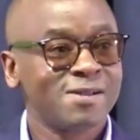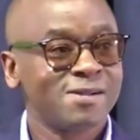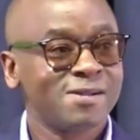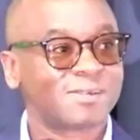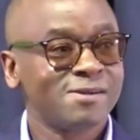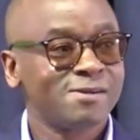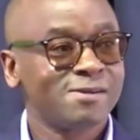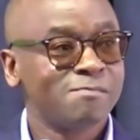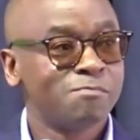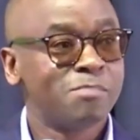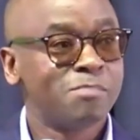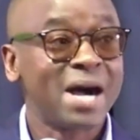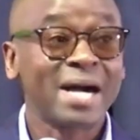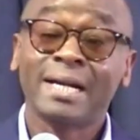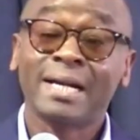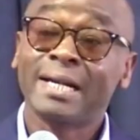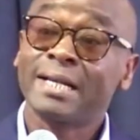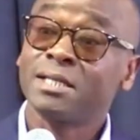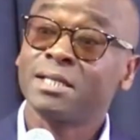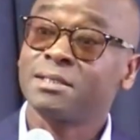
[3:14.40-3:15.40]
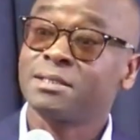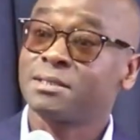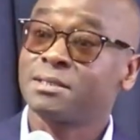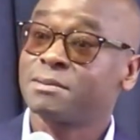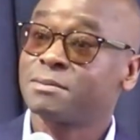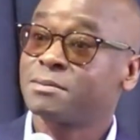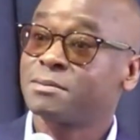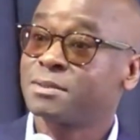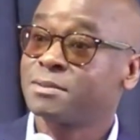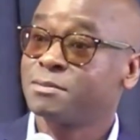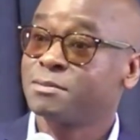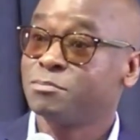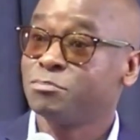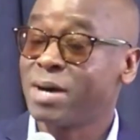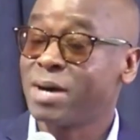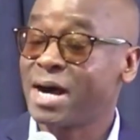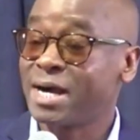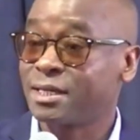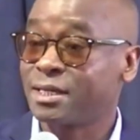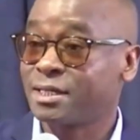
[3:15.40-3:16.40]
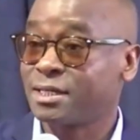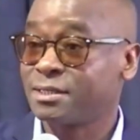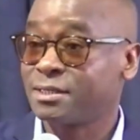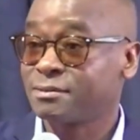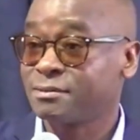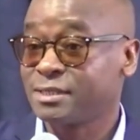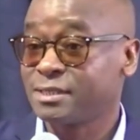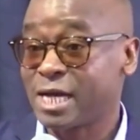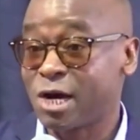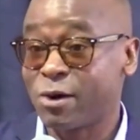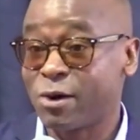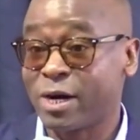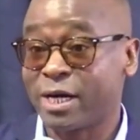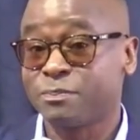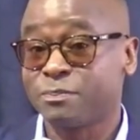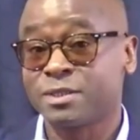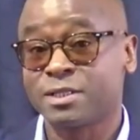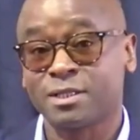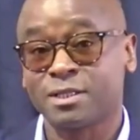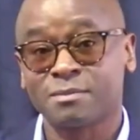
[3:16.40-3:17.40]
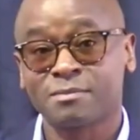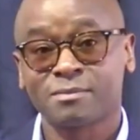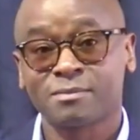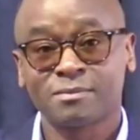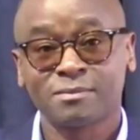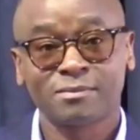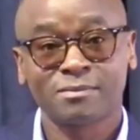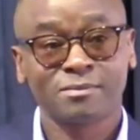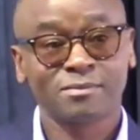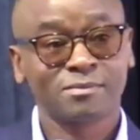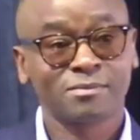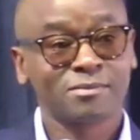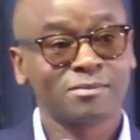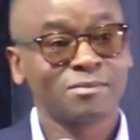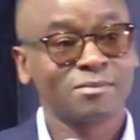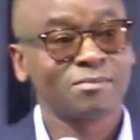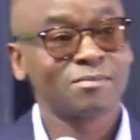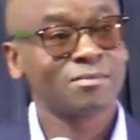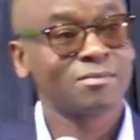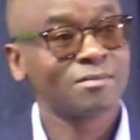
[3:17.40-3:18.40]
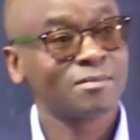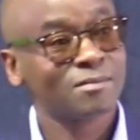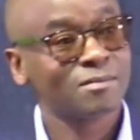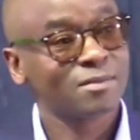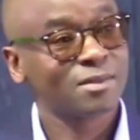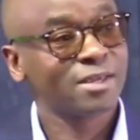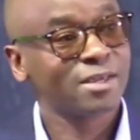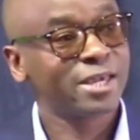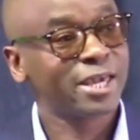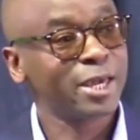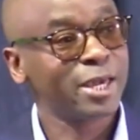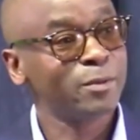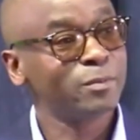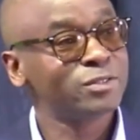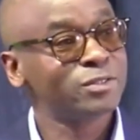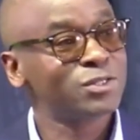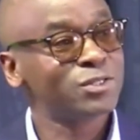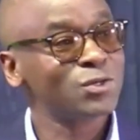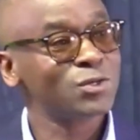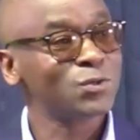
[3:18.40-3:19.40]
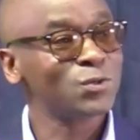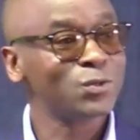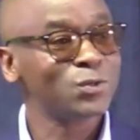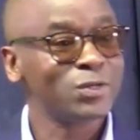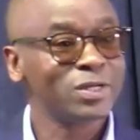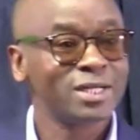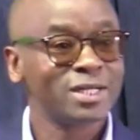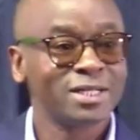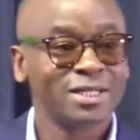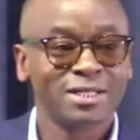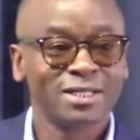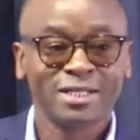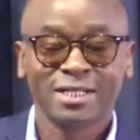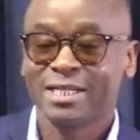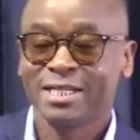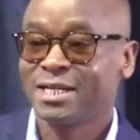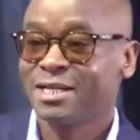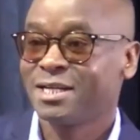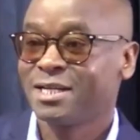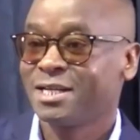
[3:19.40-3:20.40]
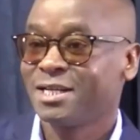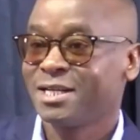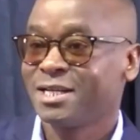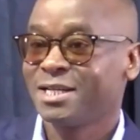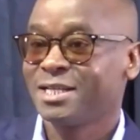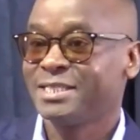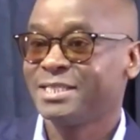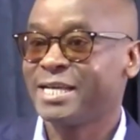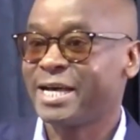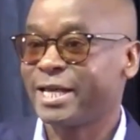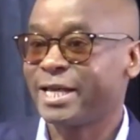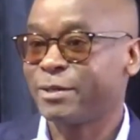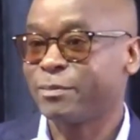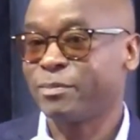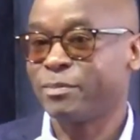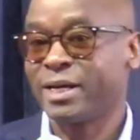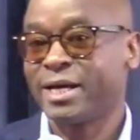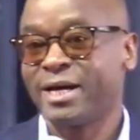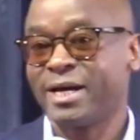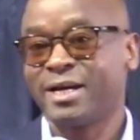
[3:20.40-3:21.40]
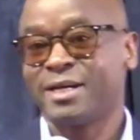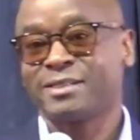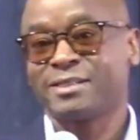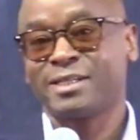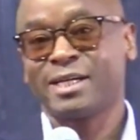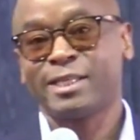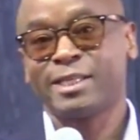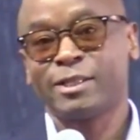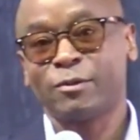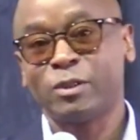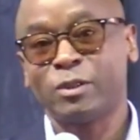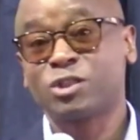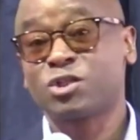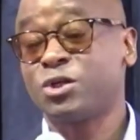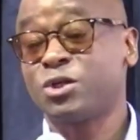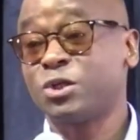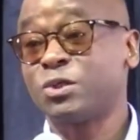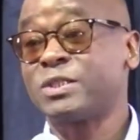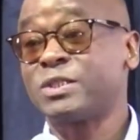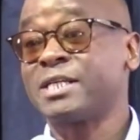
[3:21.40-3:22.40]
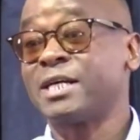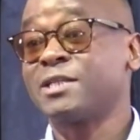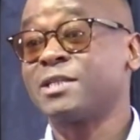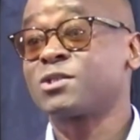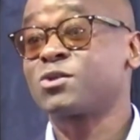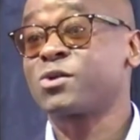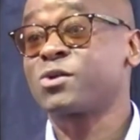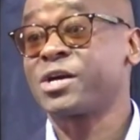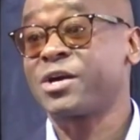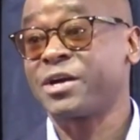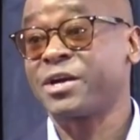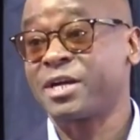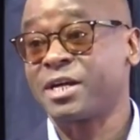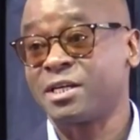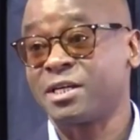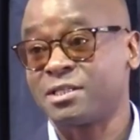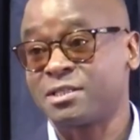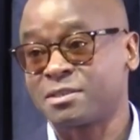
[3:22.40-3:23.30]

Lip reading: Barclays Bank, now ABSA, came to Dye & Blair and they were introducing us to credit cards.